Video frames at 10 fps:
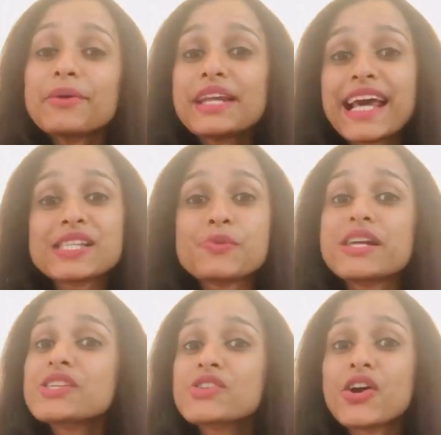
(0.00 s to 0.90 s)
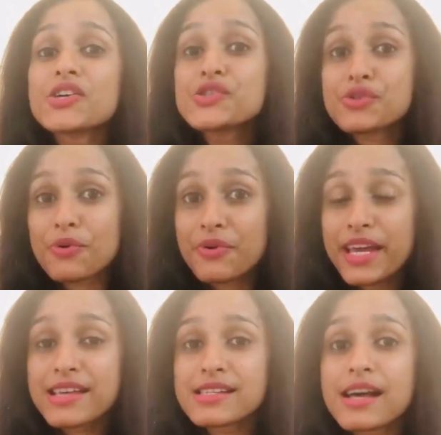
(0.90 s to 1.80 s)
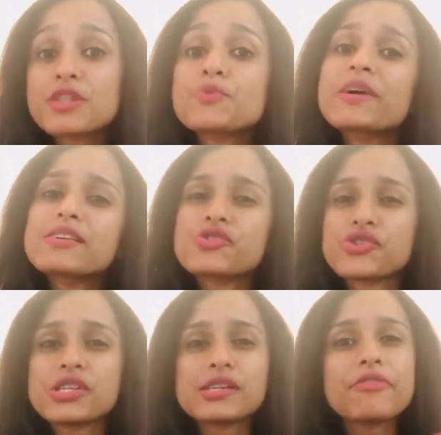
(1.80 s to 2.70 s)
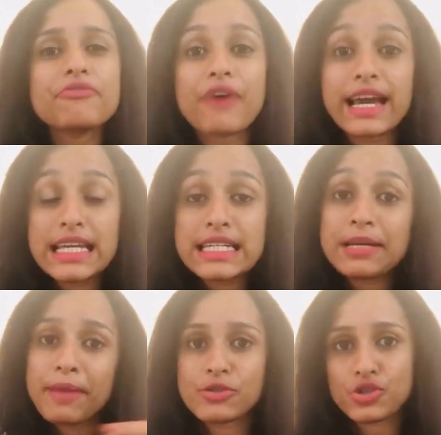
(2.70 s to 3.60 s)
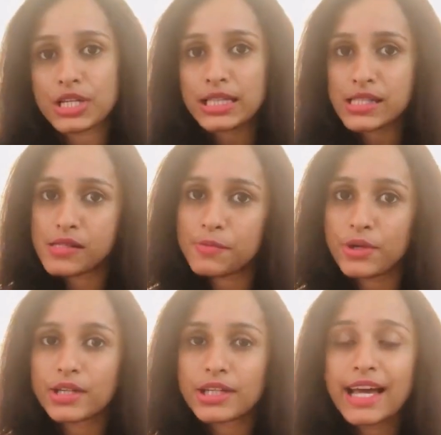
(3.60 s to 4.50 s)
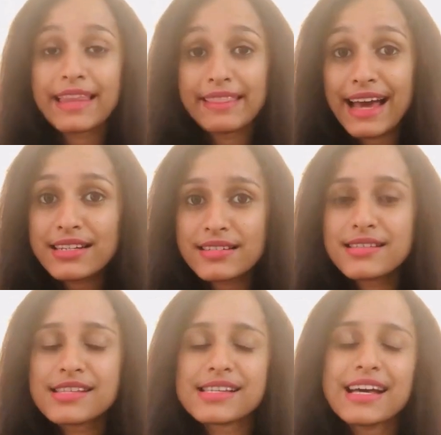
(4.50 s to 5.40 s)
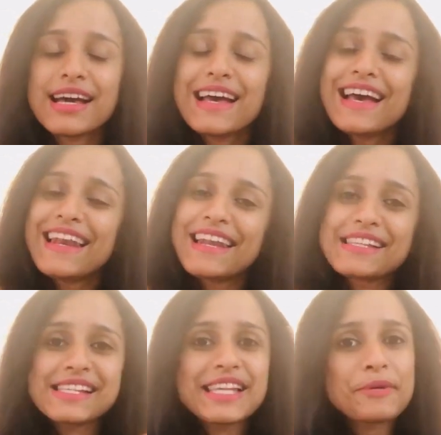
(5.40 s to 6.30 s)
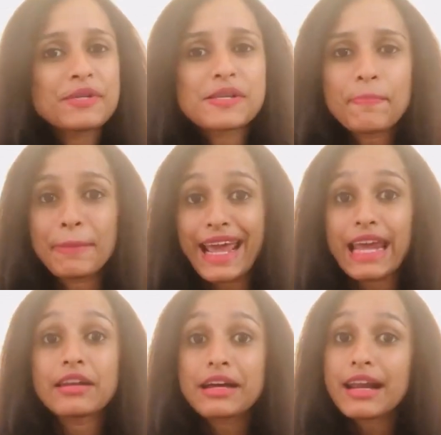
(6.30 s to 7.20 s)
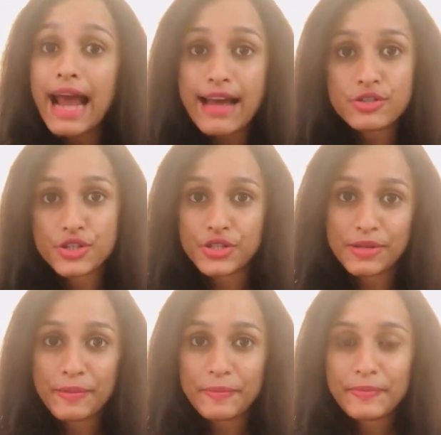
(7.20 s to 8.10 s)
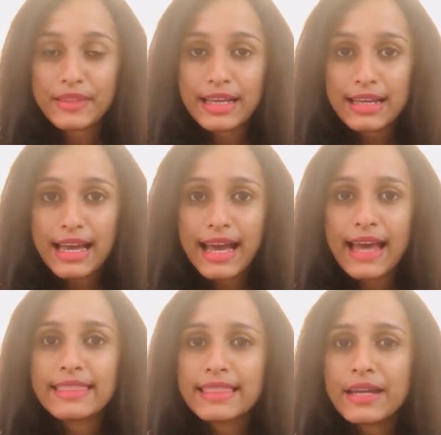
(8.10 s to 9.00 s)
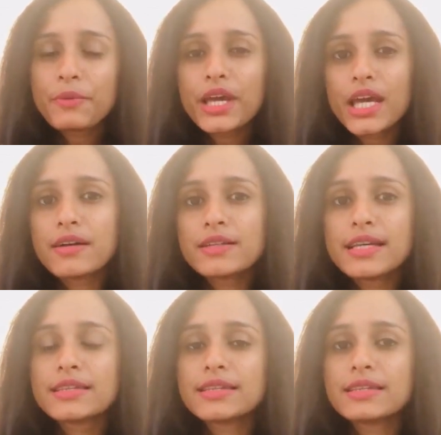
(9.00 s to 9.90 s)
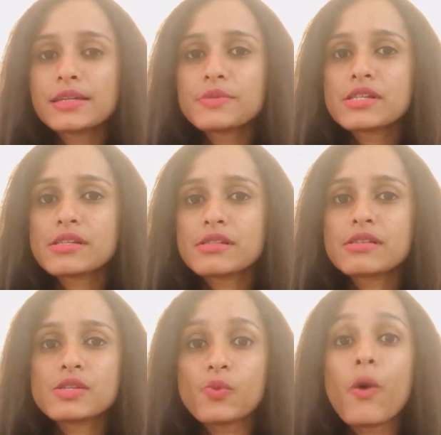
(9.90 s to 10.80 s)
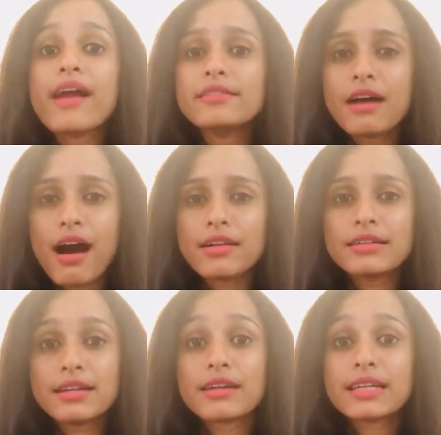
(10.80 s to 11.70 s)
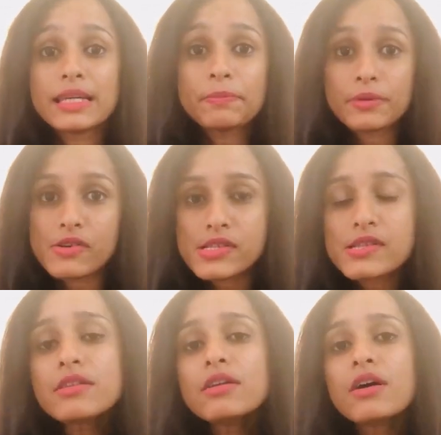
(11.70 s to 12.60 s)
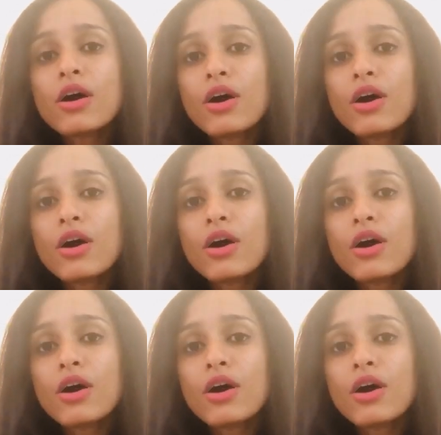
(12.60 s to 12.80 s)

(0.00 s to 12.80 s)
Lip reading: Now, the next one is not a story as such, but it's just a finding mentioned in this book. And that is, let's say there was a plane crash. And then we hear that there was this one unlucky person